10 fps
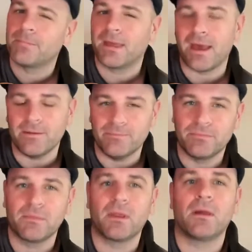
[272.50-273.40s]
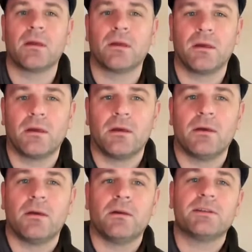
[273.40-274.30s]
Okay.
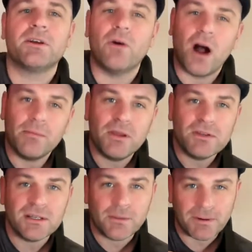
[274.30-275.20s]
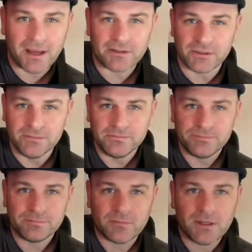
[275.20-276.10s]
So I'm using a plectrum.
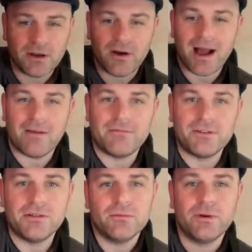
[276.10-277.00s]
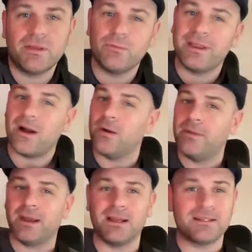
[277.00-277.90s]
You don't have to. Without a
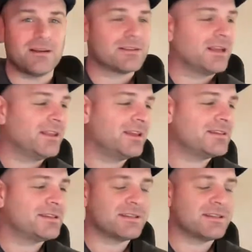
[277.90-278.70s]
pick, it sounds like this.